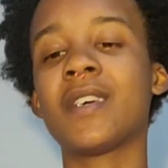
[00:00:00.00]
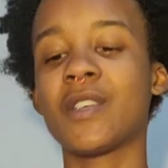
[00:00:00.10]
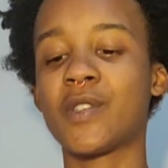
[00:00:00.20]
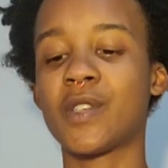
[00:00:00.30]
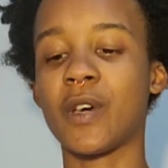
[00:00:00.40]

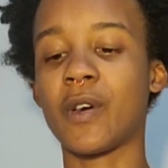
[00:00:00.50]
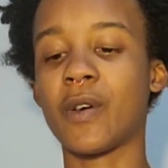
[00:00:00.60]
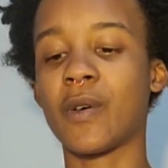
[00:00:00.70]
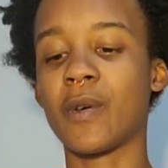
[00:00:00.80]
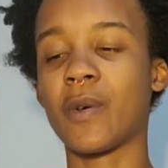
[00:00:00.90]

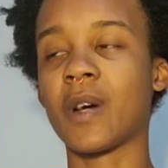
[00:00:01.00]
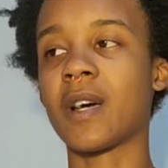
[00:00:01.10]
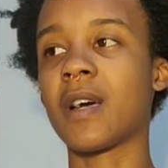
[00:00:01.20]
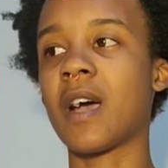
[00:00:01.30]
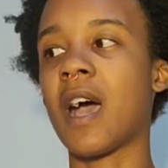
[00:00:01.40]

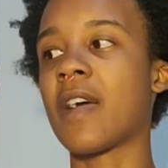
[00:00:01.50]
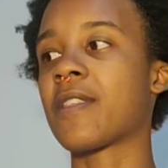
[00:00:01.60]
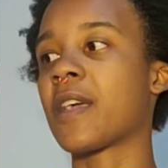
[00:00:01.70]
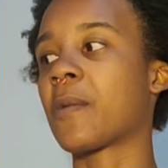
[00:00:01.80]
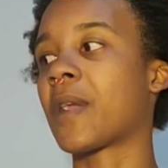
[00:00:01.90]
So I
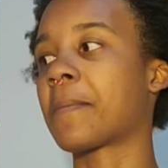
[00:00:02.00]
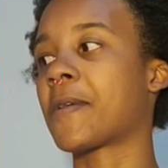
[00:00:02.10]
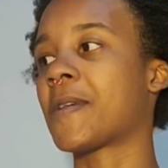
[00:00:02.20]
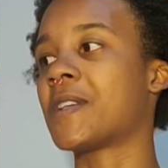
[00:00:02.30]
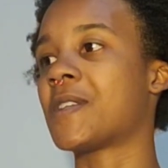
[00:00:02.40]
think what I'm
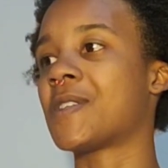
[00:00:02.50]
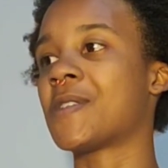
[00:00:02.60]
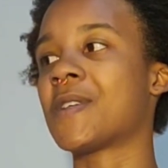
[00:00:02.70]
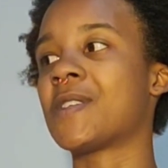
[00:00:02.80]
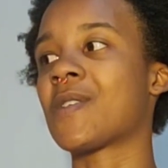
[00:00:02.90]
going to
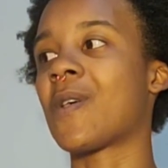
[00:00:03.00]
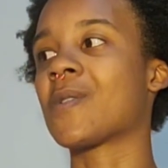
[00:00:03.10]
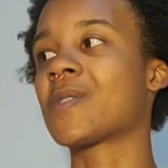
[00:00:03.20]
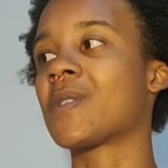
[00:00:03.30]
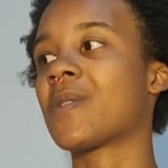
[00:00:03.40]
do is
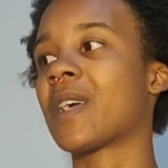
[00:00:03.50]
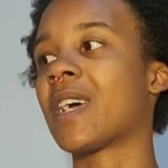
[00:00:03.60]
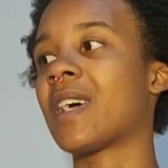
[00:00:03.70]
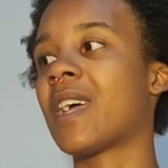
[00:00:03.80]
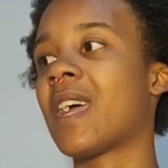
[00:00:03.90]
also
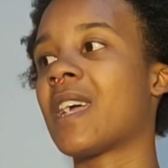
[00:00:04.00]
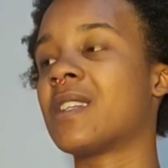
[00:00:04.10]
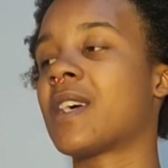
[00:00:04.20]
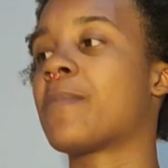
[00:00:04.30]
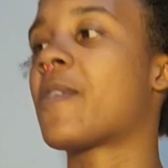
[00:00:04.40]
get a
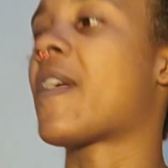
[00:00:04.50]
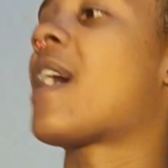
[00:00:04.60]
diaper that